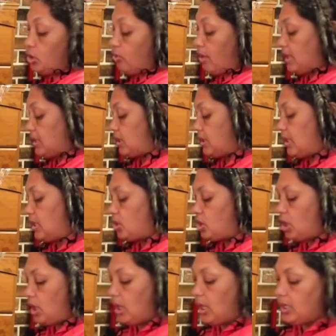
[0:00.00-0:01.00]
straight
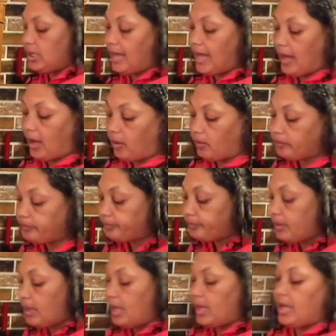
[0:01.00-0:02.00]
stitch. Now,
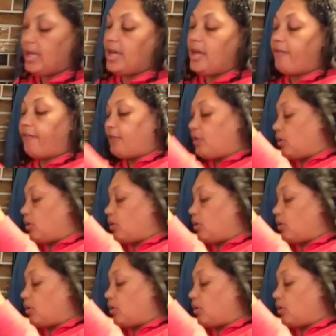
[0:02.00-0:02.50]
if